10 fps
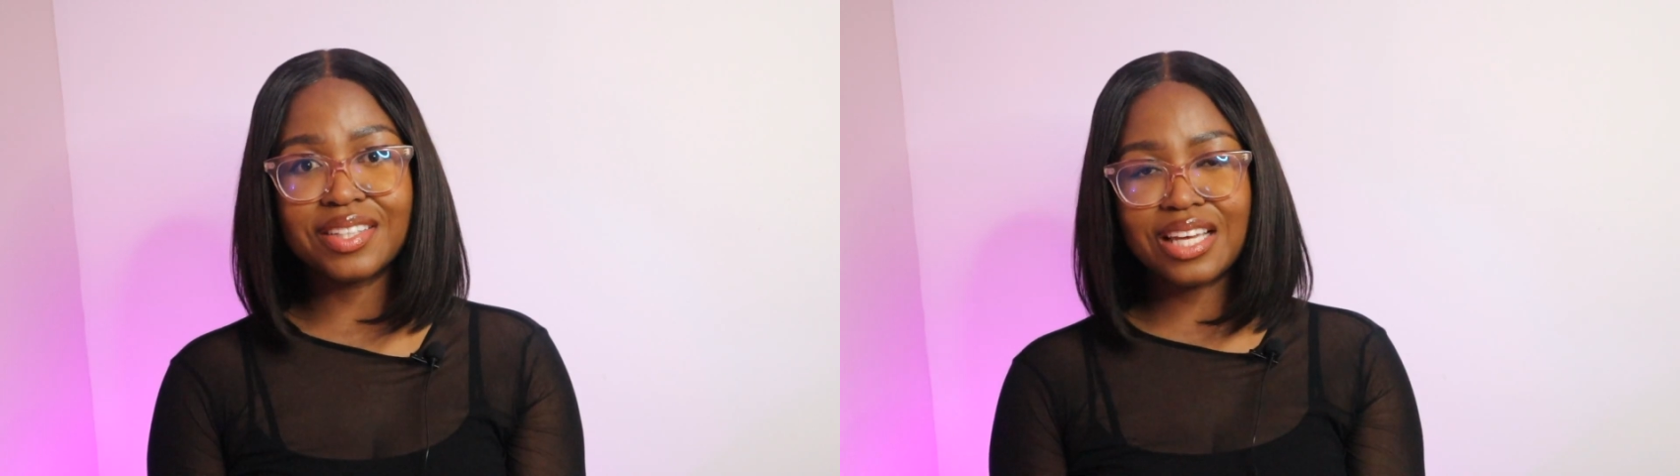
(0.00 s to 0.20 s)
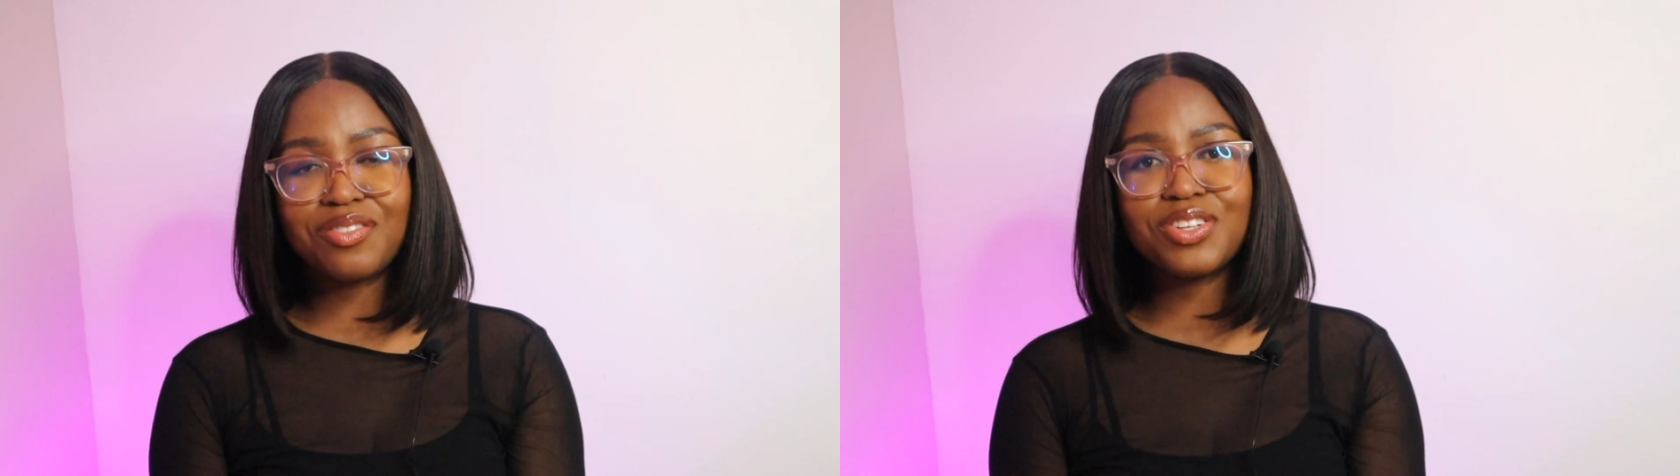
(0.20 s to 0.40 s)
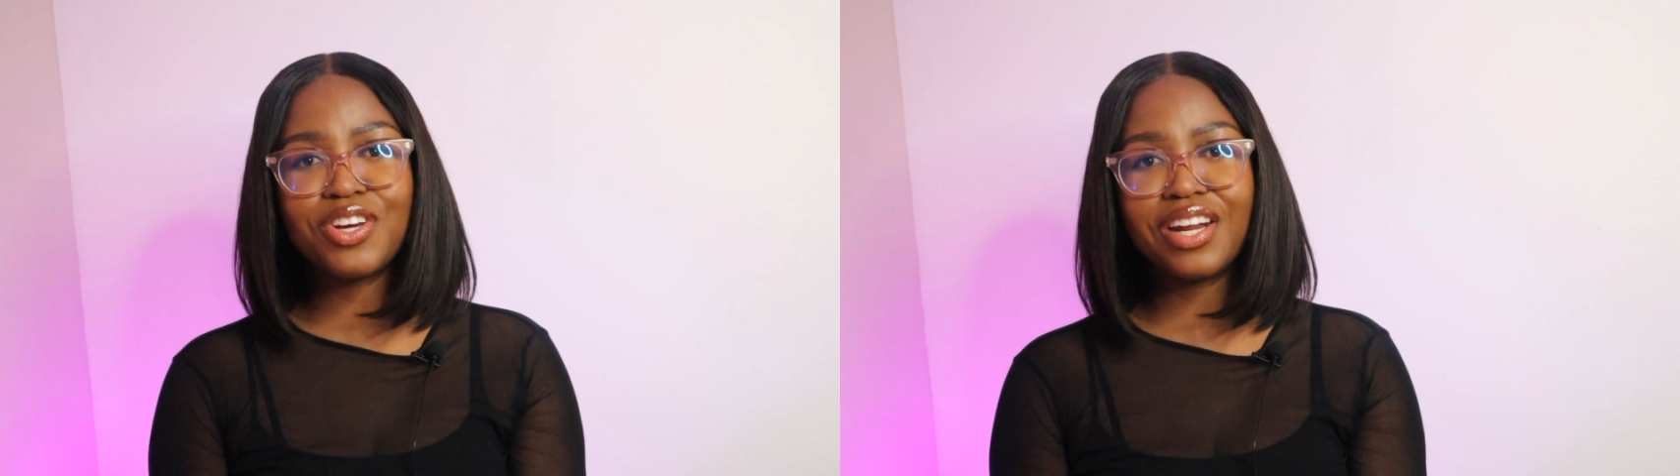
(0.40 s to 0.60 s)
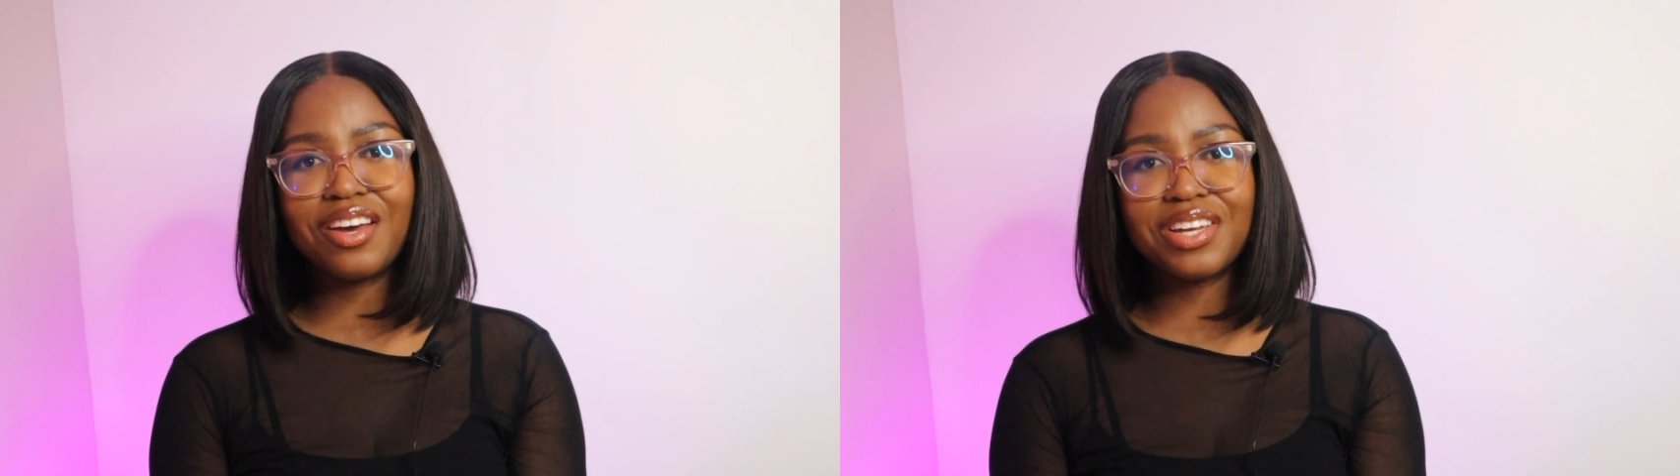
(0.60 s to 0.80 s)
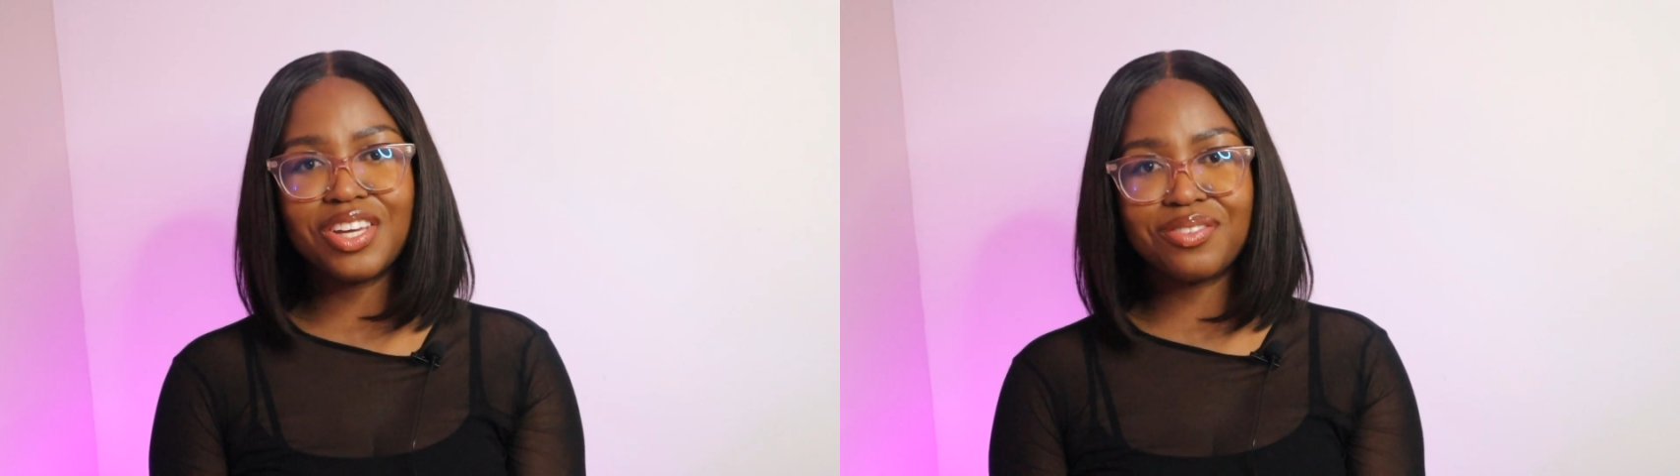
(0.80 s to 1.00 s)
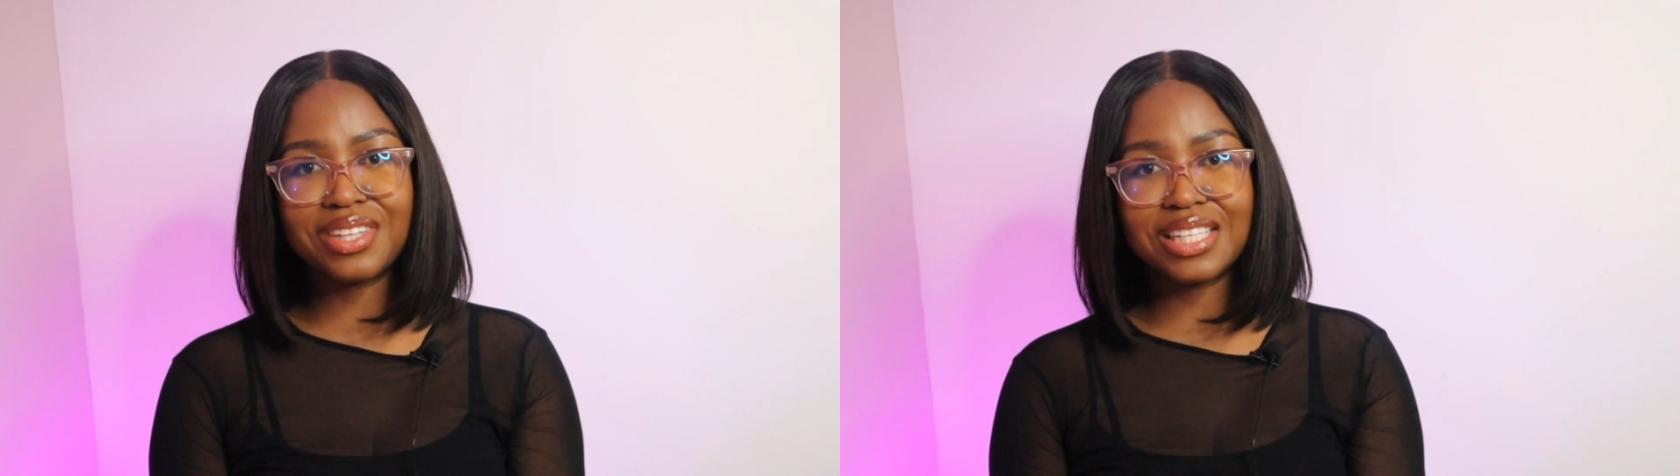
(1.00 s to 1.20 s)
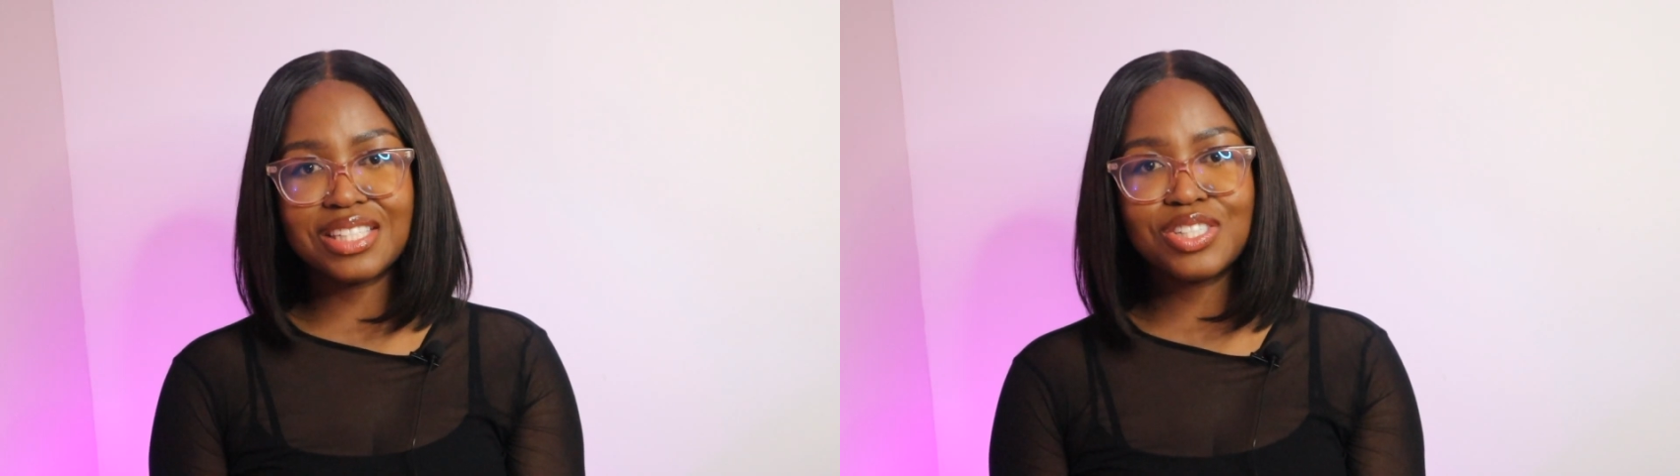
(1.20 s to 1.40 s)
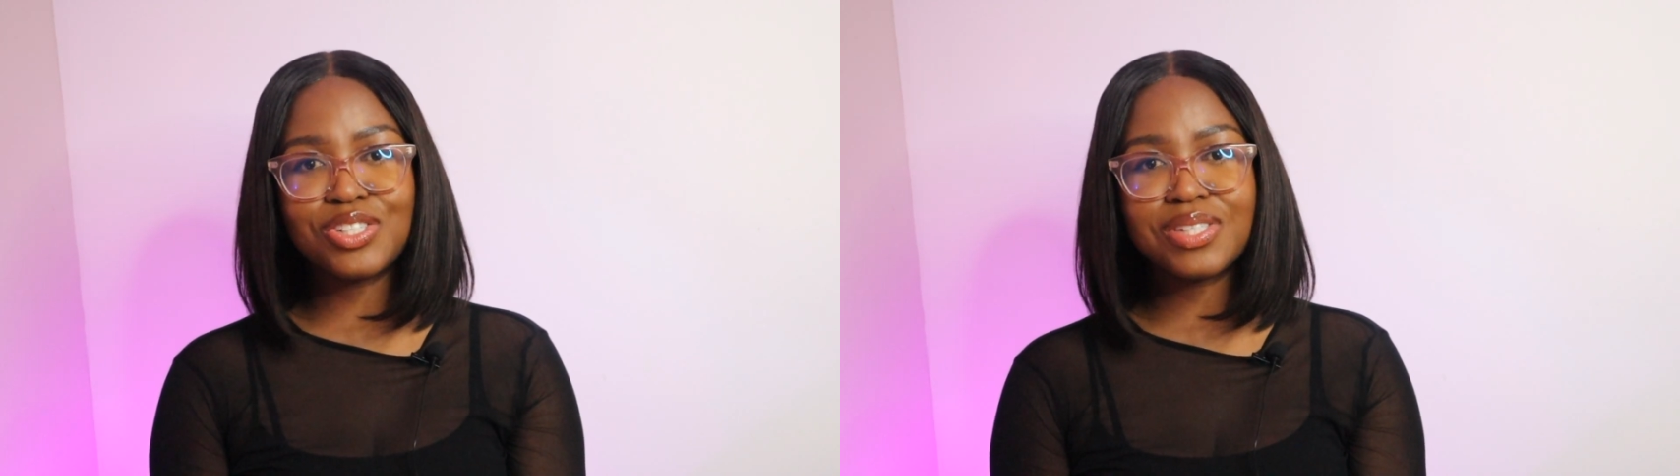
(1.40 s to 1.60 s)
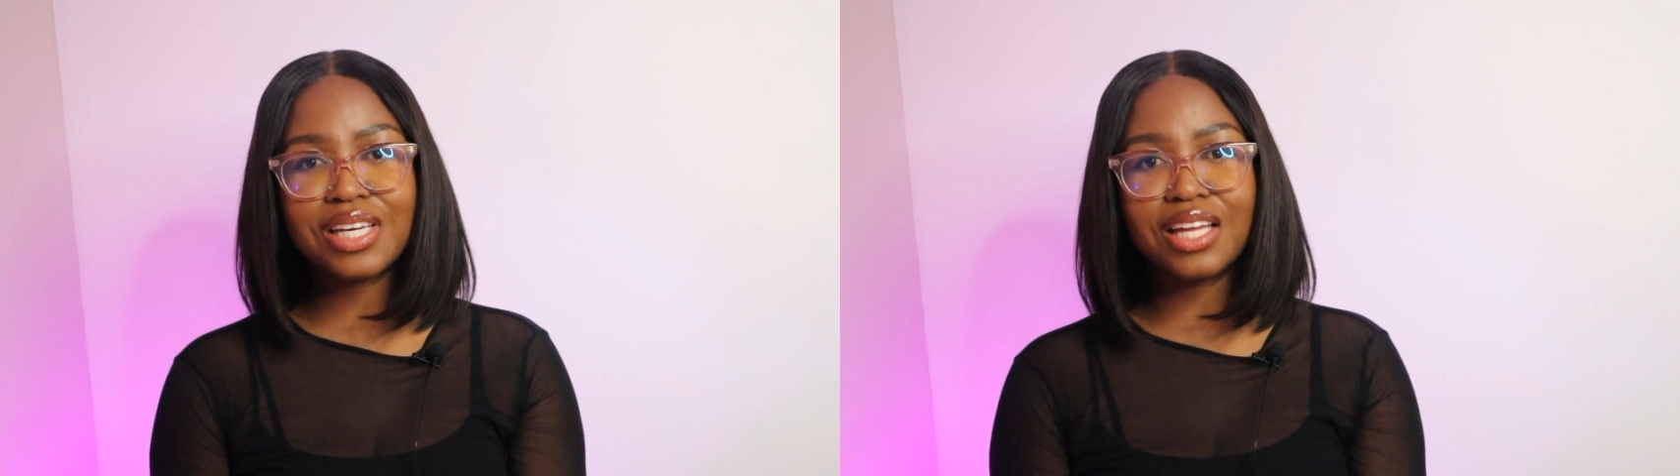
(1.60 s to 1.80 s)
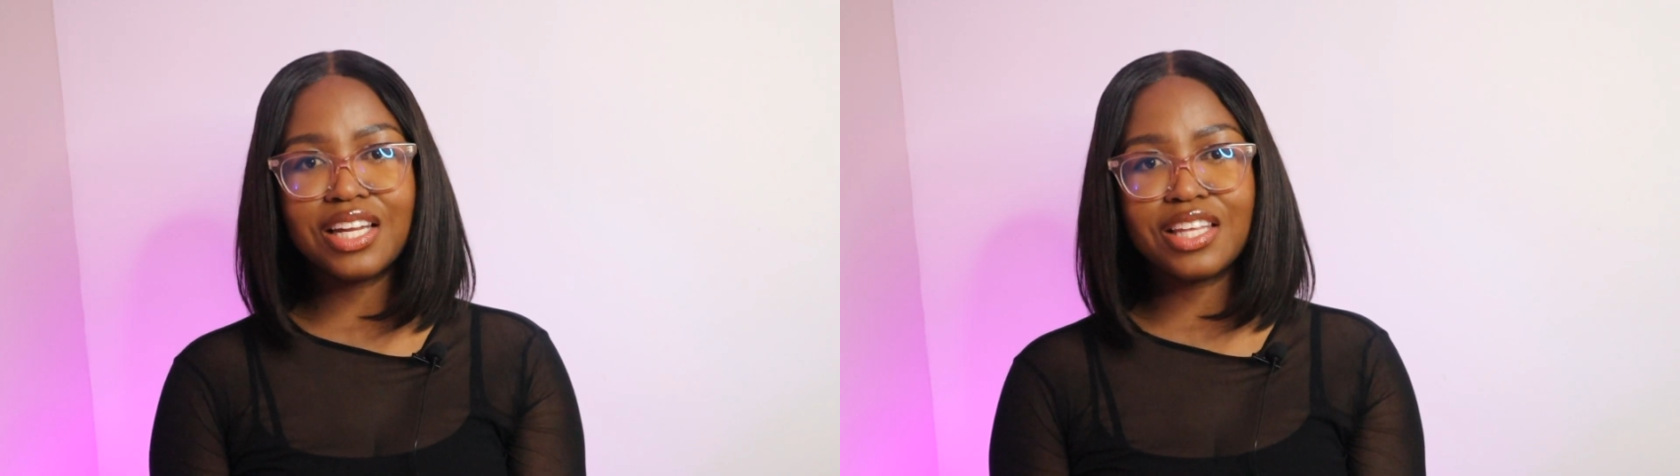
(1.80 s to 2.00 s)
If you don't have any of these, choose a
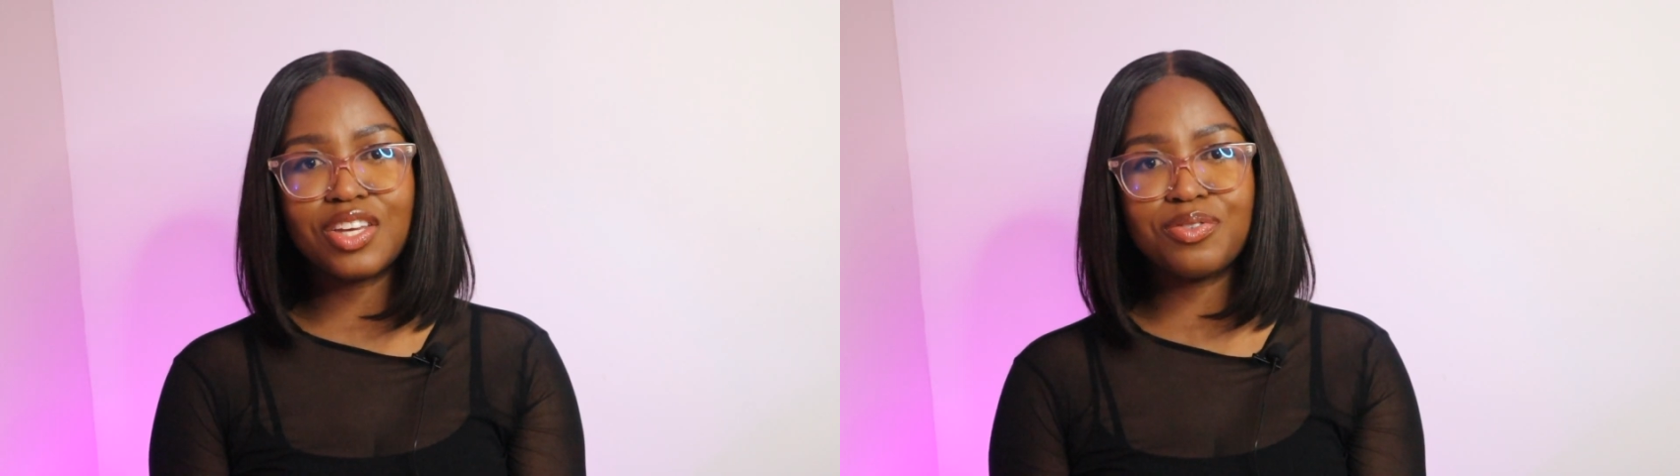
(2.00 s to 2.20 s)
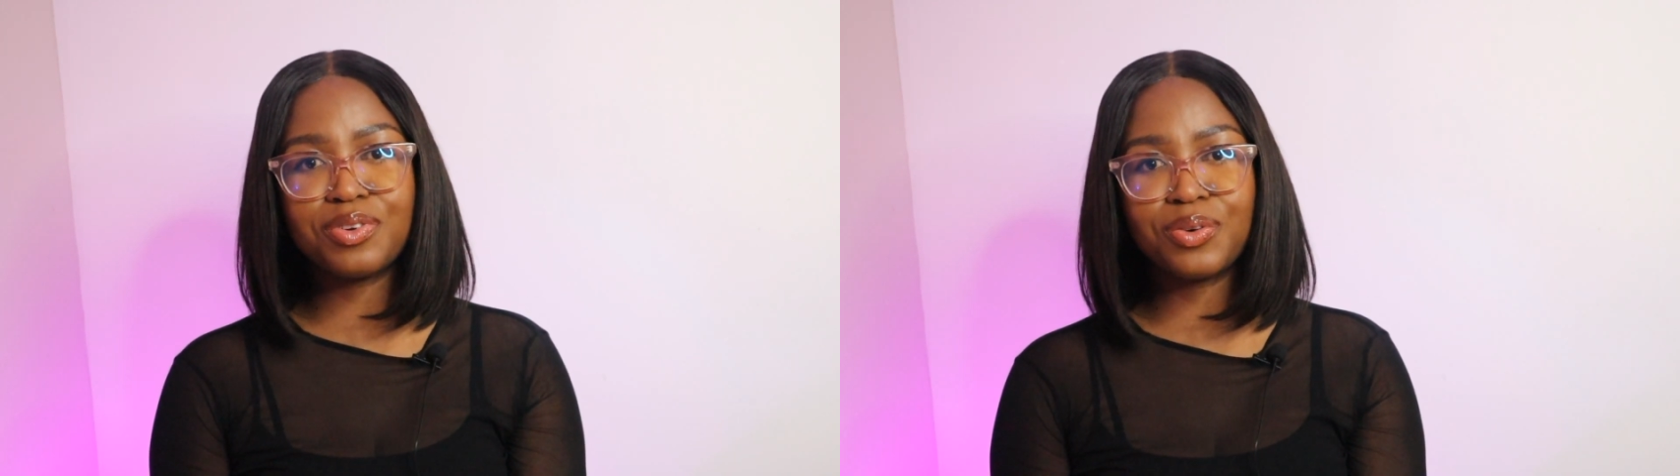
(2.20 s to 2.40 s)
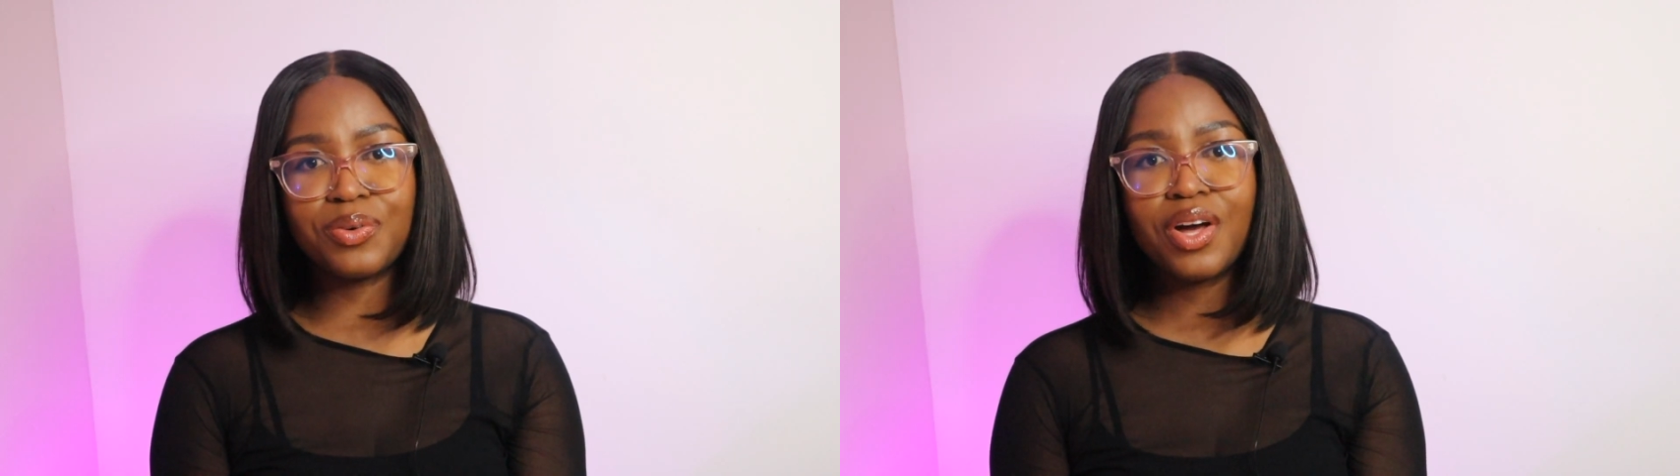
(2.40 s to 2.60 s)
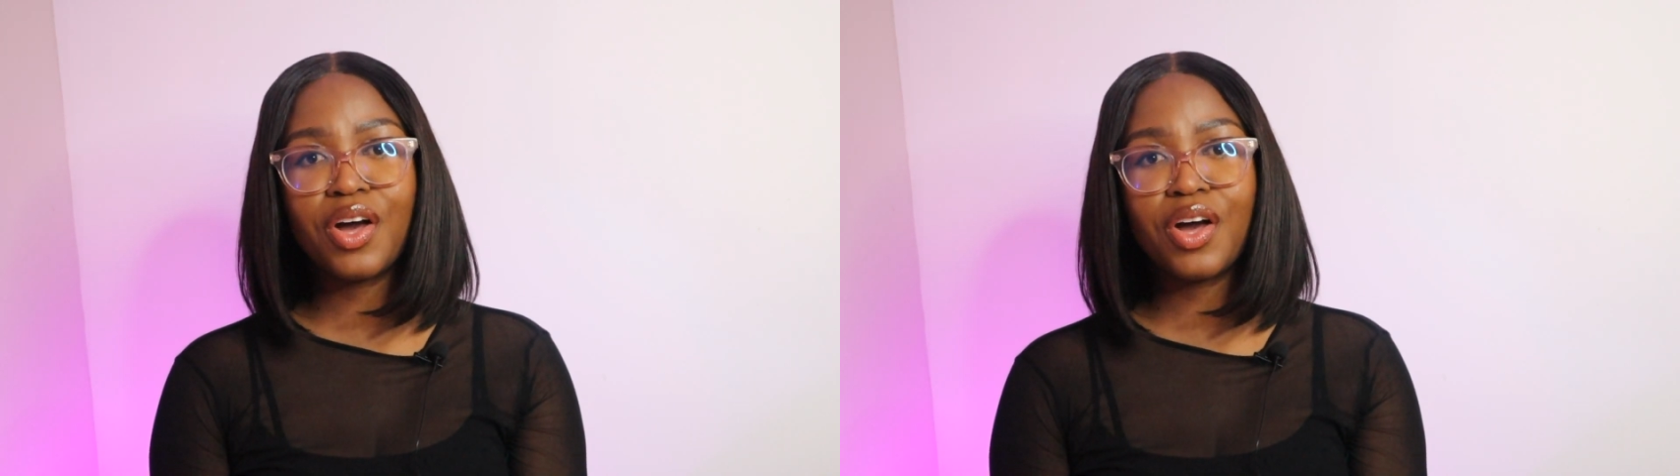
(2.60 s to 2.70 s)
color that you feel